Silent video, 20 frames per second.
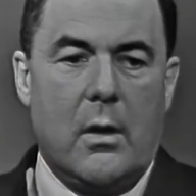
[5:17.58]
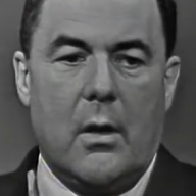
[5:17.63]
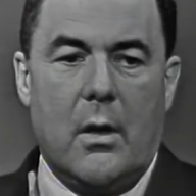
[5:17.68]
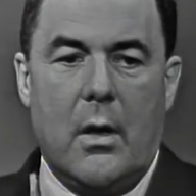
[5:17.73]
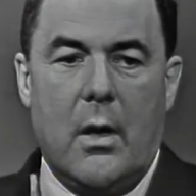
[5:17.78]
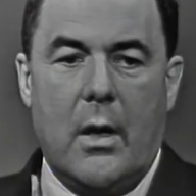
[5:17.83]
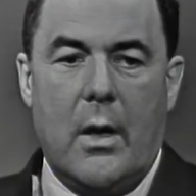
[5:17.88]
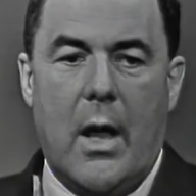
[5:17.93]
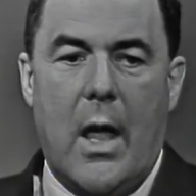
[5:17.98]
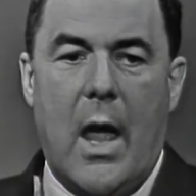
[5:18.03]

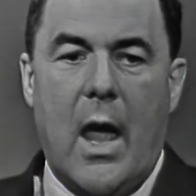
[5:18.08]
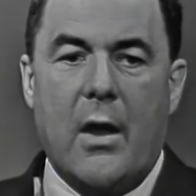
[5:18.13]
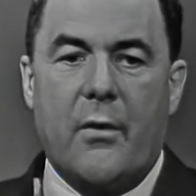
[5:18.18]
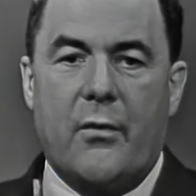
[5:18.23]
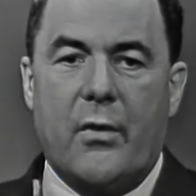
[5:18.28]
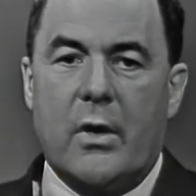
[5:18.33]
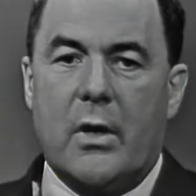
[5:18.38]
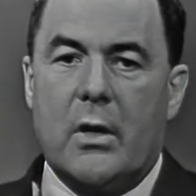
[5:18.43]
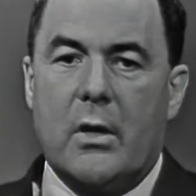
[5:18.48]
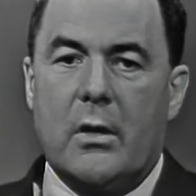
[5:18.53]
an
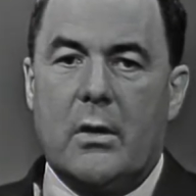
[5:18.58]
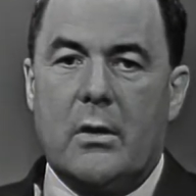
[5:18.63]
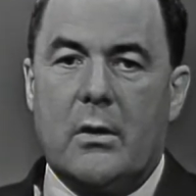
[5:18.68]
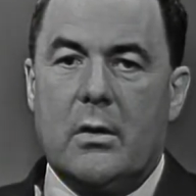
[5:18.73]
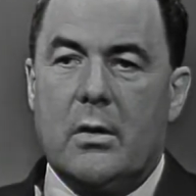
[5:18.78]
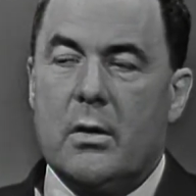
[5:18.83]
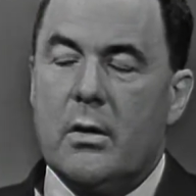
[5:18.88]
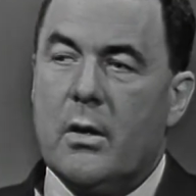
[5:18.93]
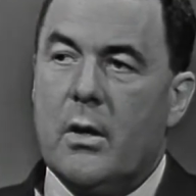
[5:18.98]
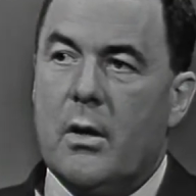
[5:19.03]

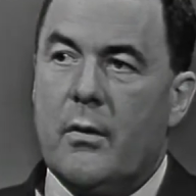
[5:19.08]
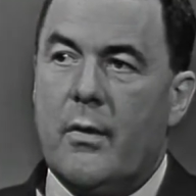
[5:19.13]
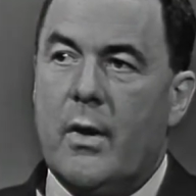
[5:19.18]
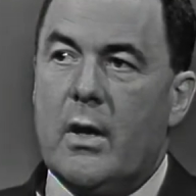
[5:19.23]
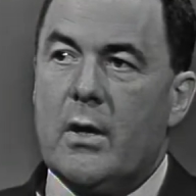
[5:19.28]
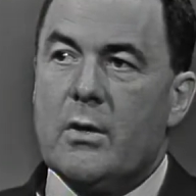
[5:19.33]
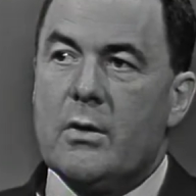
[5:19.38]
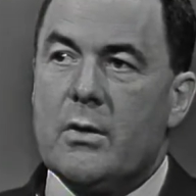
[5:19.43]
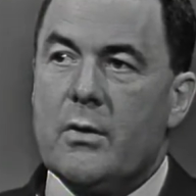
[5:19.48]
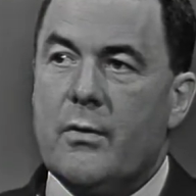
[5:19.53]
advocate of
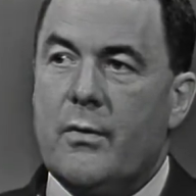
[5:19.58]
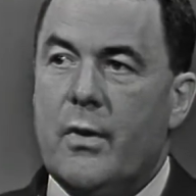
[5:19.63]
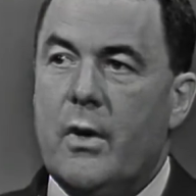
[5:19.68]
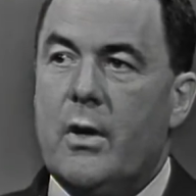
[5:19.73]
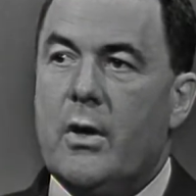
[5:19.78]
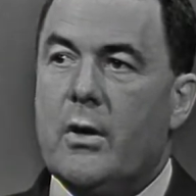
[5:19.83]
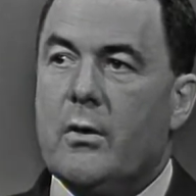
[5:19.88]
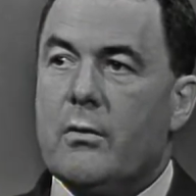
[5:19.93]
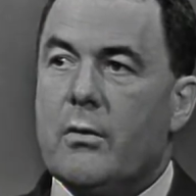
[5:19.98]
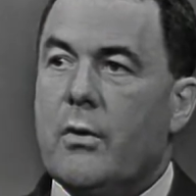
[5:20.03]
a
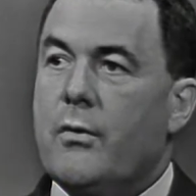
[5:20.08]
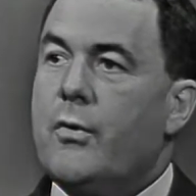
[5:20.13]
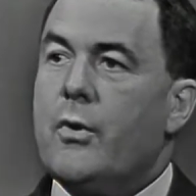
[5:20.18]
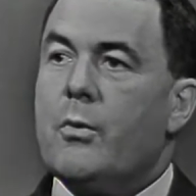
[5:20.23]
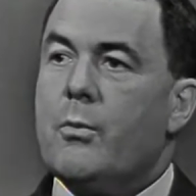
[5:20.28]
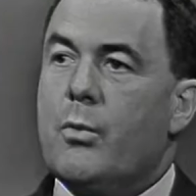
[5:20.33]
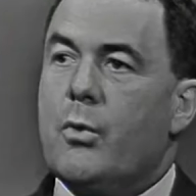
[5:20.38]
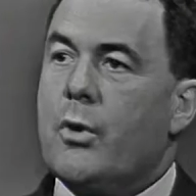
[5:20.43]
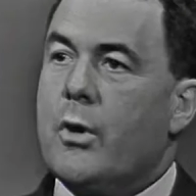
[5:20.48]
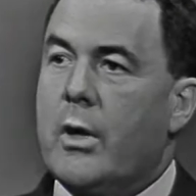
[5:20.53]
civilian
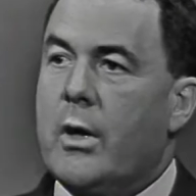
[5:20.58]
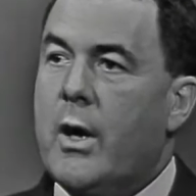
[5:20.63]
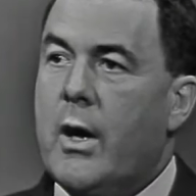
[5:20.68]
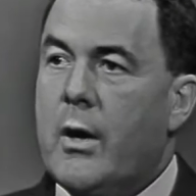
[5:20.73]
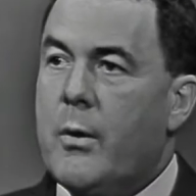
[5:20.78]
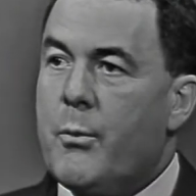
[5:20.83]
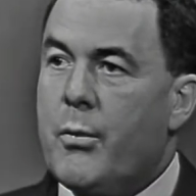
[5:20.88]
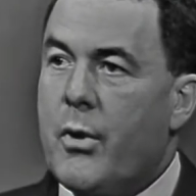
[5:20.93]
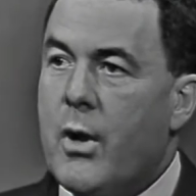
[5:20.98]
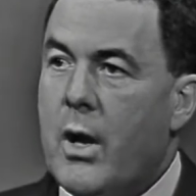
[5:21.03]
review board at
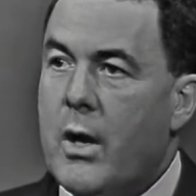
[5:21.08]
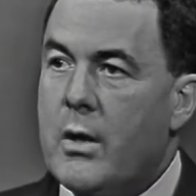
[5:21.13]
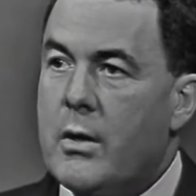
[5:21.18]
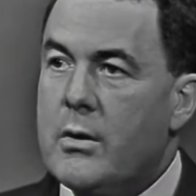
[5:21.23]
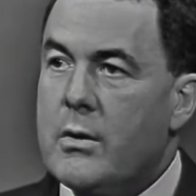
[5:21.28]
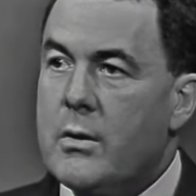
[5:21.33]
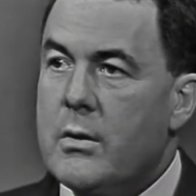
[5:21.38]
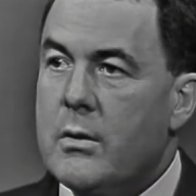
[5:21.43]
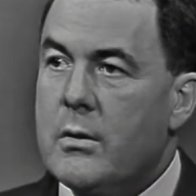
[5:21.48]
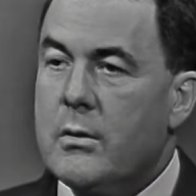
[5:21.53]
any
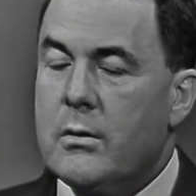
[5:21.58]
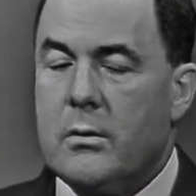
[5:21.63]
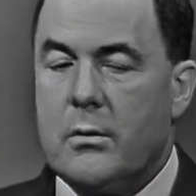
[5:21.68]
price.